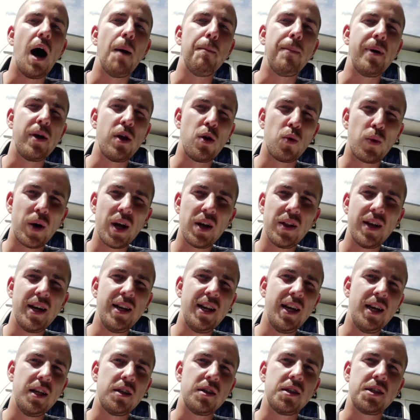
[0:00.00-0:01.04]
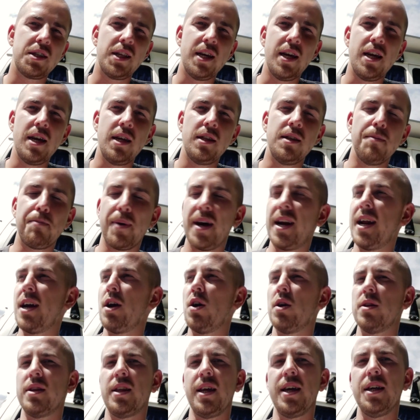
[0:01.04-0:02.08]
but you really need to see depending
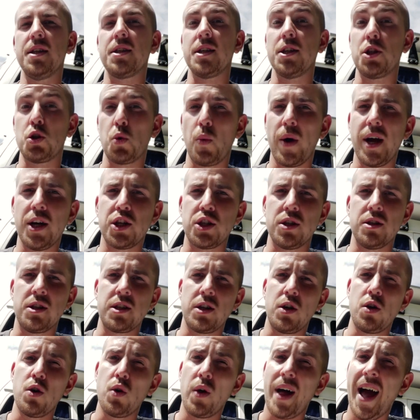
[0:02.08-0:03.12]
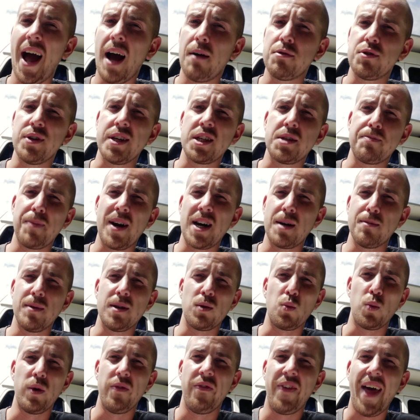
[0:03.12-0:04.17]
on the situation, so you'll have to
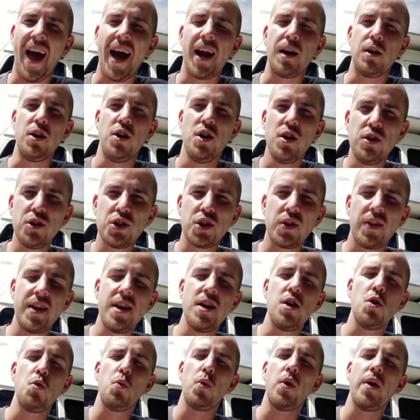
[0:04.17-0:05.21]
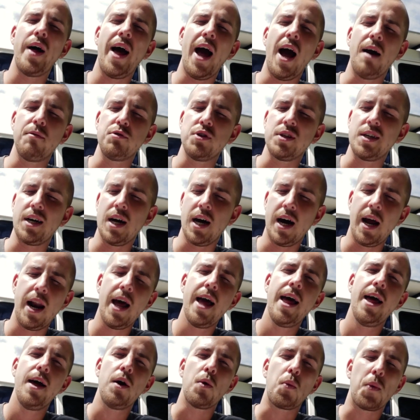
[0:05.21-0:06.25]
experiment with that. Usually you will have to cut
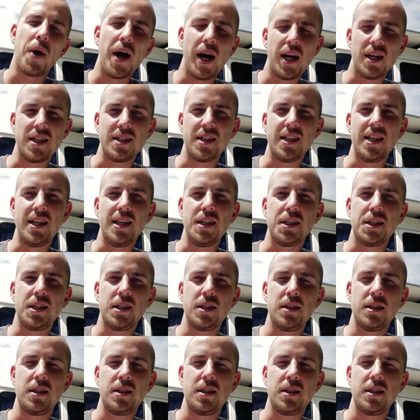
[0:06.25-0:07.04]
right at the